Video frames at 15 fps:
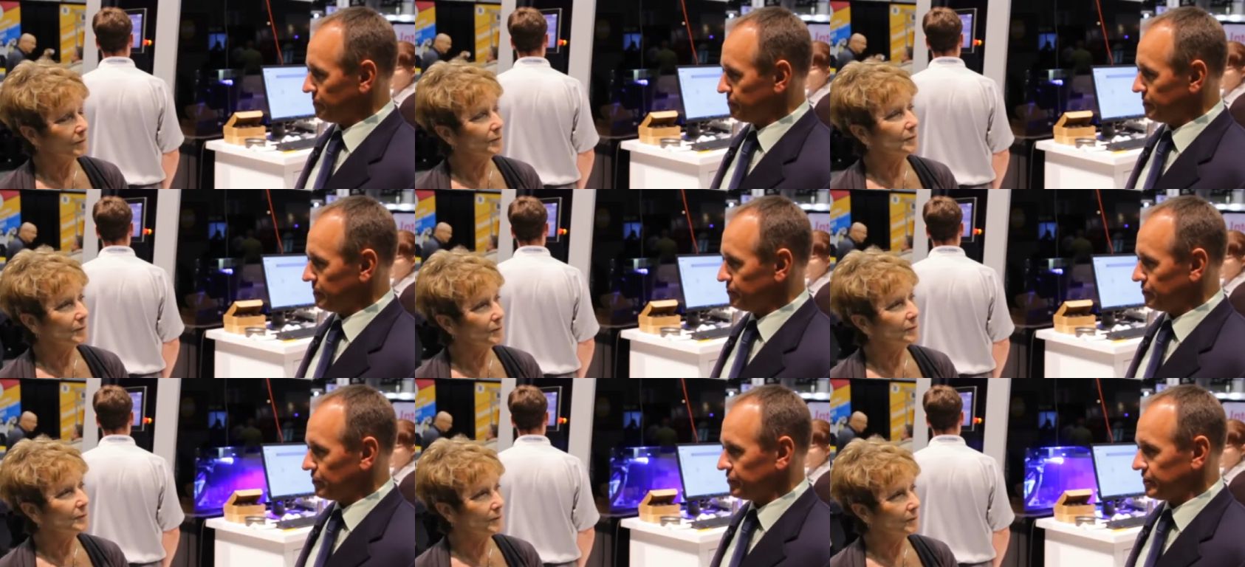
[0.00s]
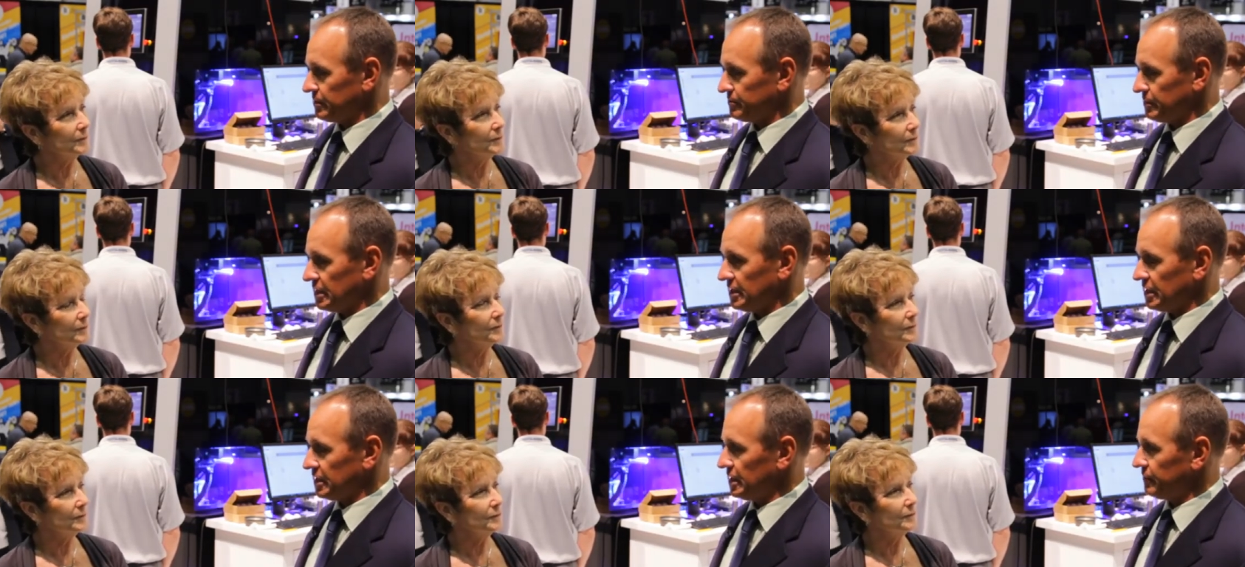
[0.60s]
Speaker 1: of people that may
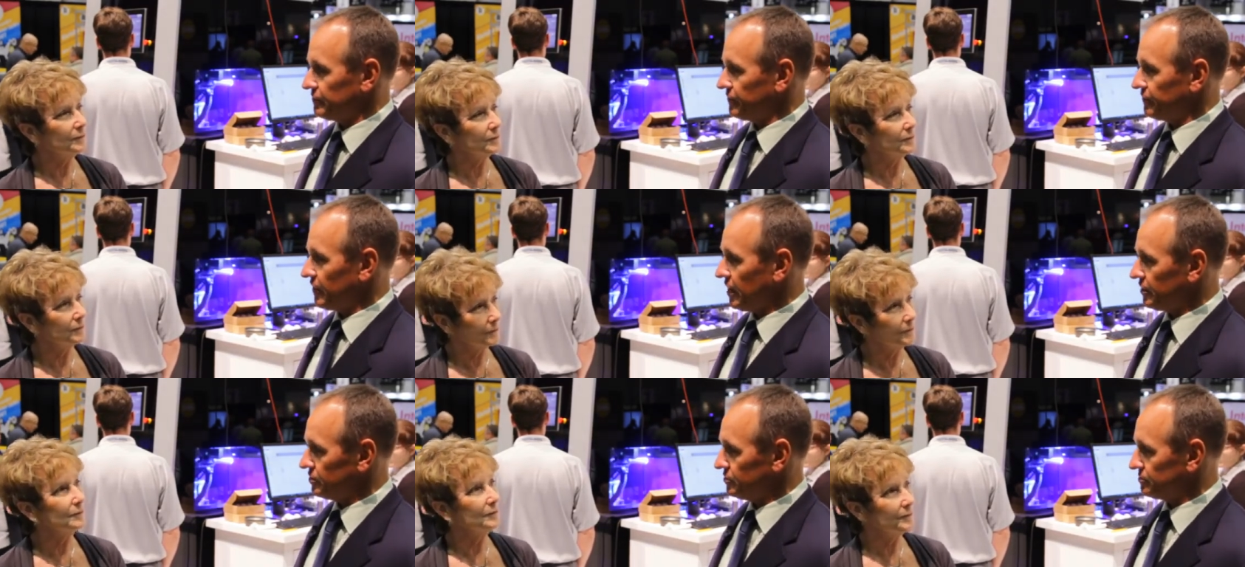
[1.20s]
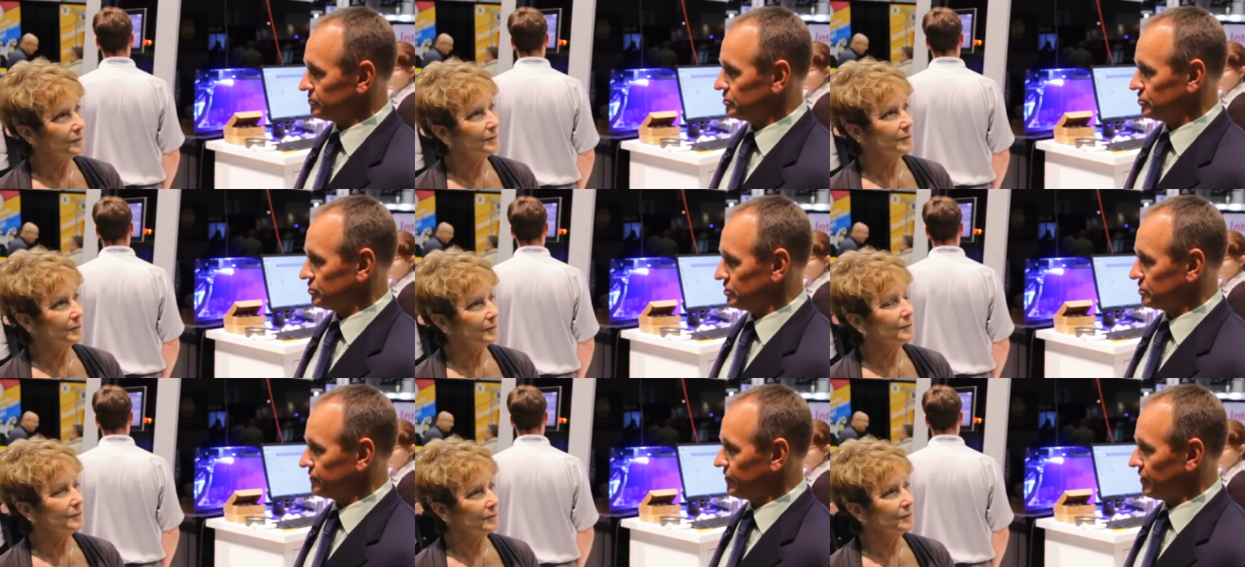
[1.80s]
not have the volume to
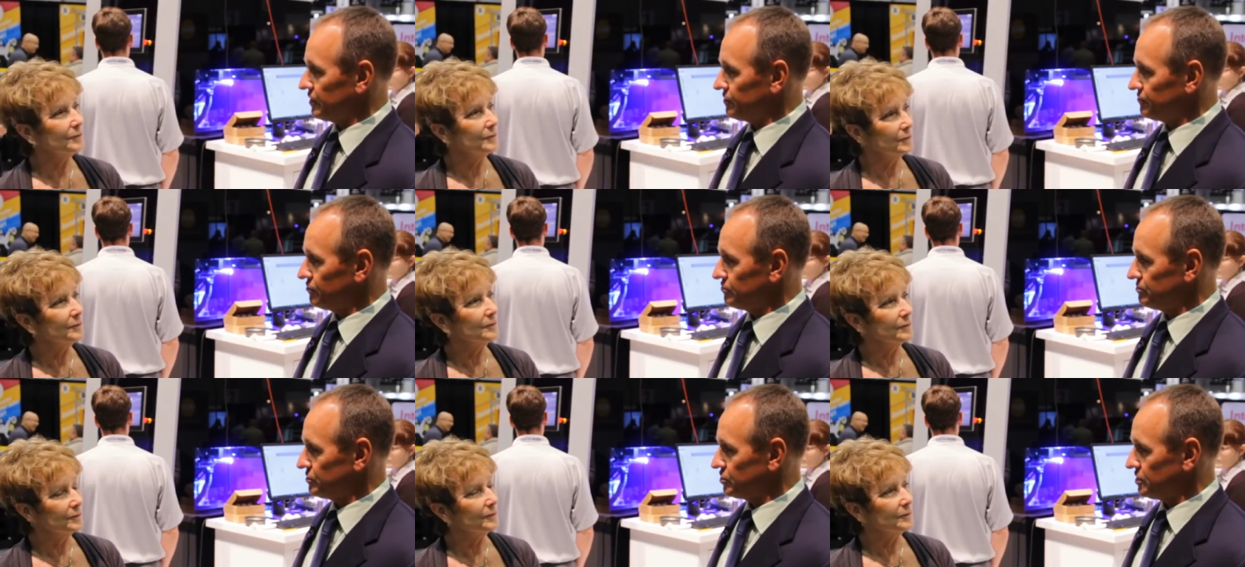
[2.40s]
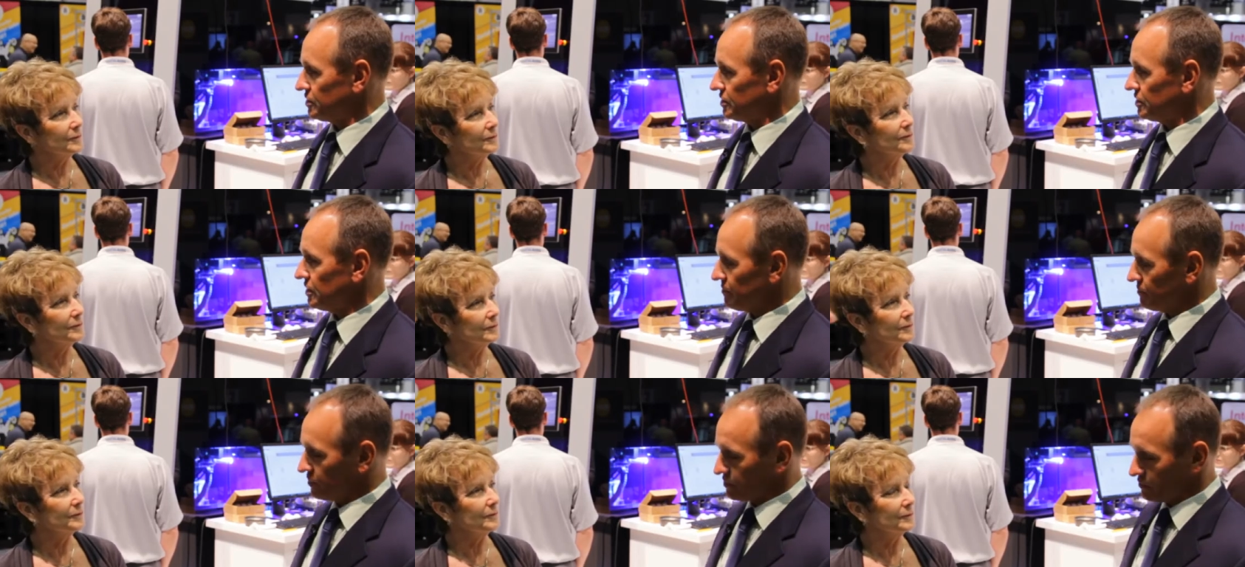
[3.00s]
justify their own machine,
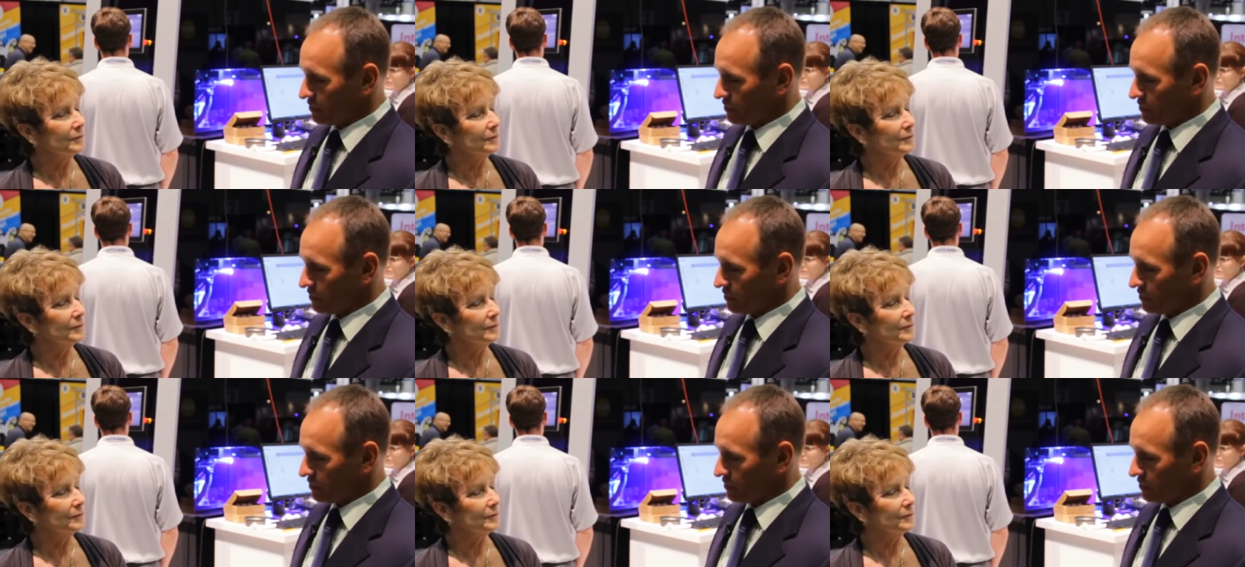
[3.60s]
but